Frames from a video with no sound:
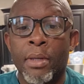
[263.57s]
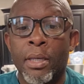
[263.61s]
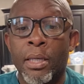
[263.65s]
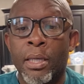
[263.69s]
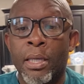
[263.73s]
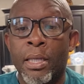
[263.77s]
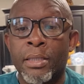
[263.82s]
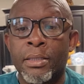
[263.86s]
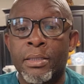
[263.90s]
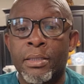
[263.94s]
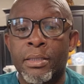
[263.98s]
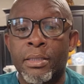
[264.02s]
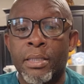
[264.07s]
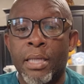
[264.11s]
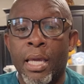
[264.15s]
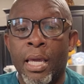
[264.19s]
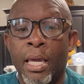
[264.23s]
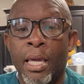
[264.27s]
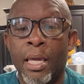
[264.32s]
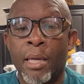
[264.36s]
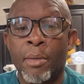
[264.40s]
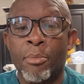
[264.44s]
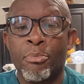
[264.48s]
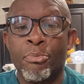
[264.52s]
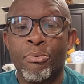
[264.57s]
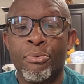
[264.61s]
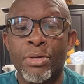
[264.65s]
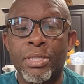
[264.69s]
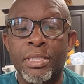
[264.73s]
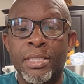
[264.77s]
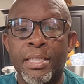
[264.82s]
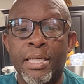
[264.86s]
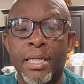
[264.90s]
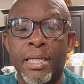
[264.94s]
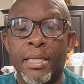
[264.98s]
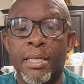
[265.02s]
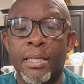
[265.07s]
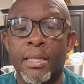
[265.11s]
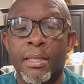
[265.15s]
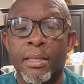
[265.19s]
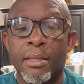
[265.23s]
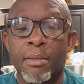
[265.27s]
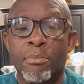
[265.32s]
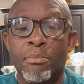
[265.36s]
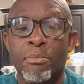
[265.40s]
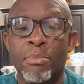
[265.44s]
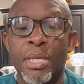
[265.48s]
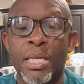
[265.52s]
It's a
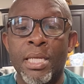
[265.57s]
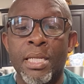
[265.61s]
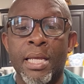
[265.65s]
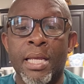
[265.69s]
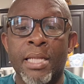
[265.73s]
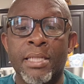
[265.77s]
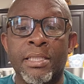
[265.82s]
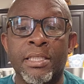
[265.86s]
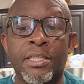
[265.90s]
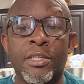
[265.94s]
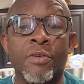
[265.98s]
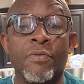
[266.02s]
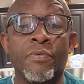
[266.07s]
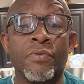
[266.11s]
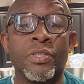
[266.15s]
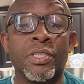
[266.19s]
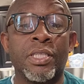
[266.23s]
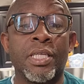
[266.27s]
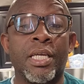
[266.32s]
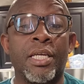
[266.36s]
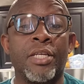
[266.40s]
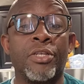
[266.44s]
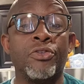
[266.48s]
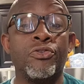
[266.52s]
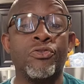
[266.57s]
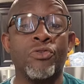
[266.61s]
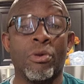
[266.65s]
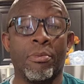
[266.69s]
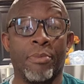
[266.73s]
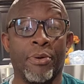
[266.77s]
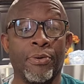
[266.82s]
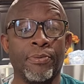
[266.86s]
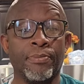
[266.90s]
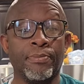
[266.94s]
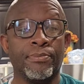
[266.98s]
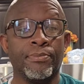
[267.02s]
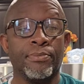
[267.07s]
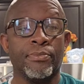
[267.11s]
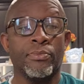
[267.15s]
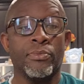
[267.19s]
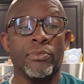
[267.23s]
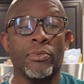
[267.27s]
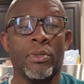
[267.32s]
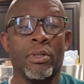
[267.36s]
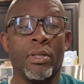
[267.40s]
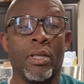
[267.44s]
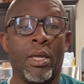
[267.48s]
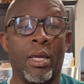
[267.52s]
brisket, meat, and silver skin trimmer,
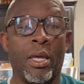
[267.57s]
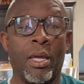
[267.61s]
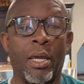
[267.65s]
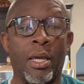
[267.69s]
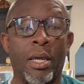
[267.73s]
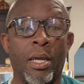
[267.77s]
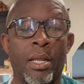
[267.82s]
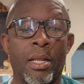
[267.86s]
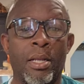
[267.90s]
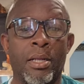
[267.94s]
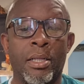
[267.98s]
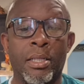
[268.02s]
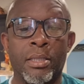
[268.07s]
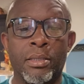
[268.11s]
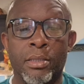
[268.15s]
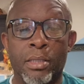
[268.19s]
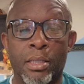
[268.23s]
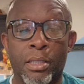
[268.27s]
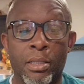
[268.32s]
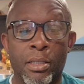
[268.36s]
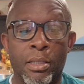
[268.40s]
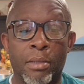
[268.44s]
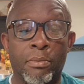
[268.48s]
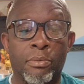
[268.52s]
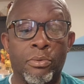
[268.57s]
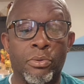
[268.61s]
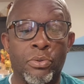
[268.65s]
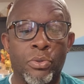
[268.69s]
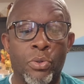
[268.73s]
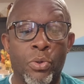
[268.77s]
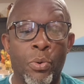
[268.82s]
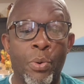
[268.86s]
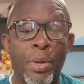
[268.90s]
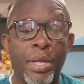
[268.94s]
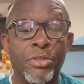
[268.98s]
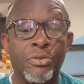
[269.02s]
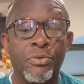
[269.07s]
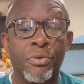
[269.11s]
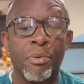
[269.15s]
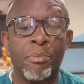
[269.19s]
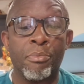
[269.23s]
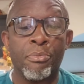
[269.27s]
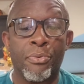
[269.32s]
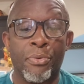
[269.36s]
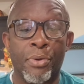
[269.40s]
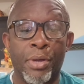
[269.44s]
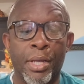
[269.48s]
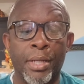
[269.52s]
and it's a quick
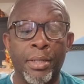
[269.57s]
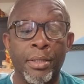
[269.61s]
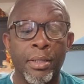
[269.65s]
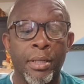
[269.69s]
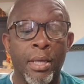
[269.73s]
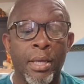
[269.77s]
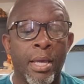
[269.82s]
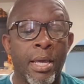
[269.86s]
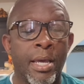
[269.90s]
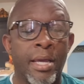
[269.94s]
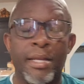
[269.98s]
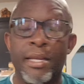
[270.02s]
trim brand.